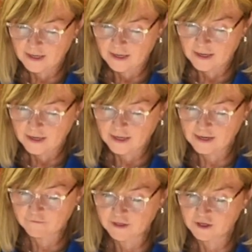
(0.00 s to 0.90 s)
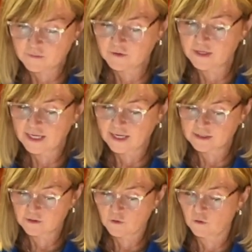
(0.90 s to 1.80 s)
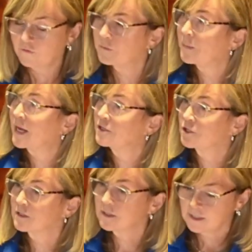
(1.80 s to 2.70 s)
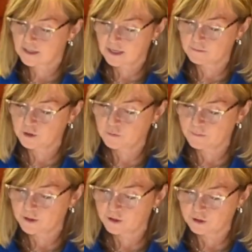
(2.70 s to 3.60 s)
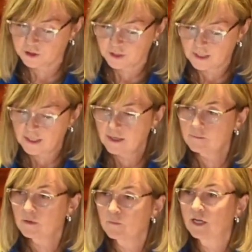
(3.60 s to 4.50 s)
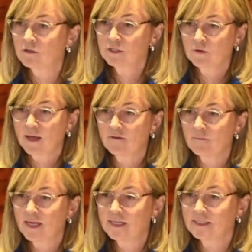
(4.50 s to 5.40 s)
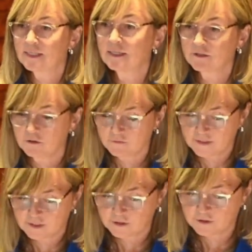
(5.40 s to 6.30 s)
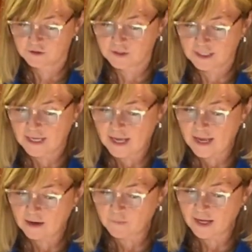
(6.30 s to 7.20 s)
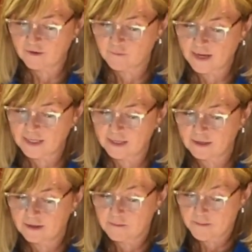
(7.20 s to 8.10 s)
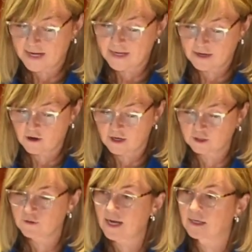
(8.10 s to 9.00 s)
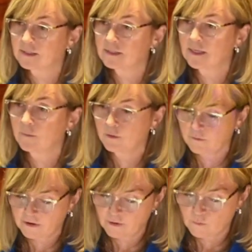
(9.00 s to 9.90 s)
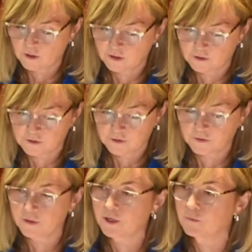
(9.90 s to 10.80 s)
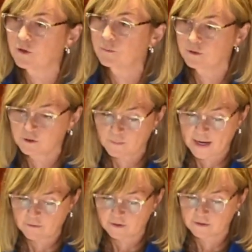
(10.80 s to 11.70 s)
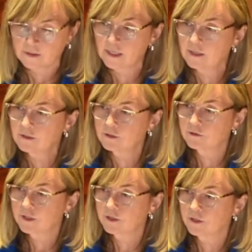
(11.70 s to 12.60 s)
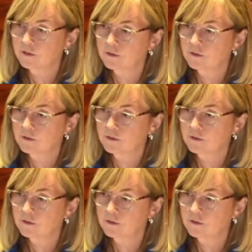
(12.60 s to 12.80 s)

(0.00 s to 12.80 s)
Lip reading: And every community has orphan patients that come to emerge, but we also have many seasonal visitors, and we have many, many contract and temporary workers that are here with Bruce Power during their